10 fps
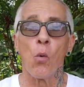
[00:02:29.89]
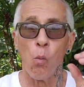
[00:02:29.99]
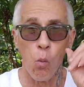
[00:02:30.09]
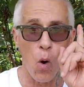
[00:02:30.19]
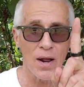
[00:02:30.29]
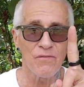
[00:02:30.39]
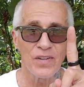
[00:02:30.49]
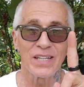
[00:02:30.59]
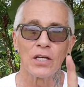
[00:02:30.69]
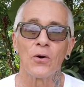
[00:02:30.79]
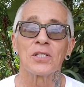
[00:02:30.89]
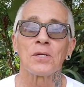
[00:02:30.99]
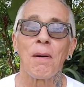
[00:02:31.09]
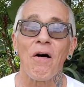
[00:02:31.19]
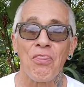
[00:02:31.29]
One video, it's
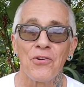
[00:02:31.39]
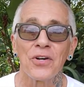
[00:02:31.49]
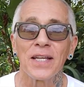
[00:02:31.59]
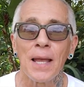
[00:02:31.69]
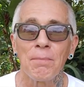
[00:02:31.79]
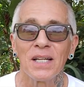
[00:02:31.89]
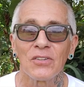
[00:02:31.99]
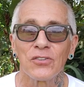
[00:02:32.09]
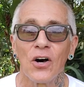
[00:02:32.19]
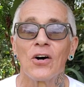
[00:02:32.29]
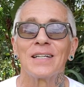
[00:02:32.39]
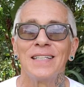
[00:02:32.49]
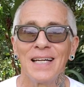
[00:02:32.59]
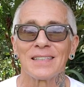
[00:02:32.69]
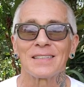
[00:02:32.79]
about 38 minutes long.
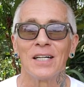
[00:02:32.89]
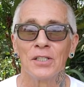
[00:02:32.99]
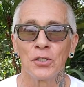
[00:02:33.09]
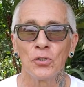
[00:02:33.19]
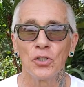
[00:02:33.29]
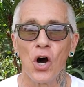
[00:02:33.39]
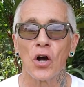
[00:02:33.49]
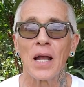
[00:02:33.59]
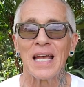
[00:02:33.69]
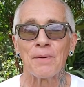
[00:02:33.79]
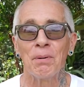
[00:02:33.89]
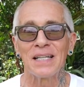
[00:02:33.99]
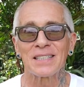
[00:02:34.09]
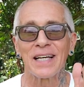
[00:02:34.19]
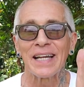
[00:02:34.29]
Yes, a little long, but
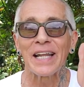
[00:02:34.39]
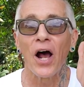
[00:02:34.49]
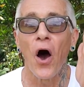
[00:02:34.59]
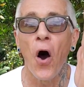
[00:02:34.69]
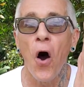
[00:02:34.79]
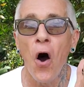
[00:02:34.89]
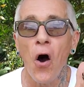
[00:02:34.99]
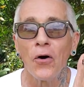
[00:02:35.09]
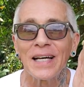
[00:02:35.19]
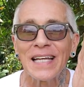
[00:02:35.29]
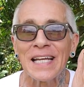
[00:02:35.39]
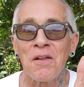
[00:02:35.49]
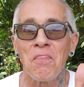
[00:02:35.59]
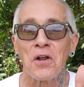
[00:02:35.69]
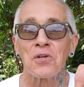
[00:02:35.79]
it's got it all
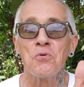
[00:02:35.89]
in there.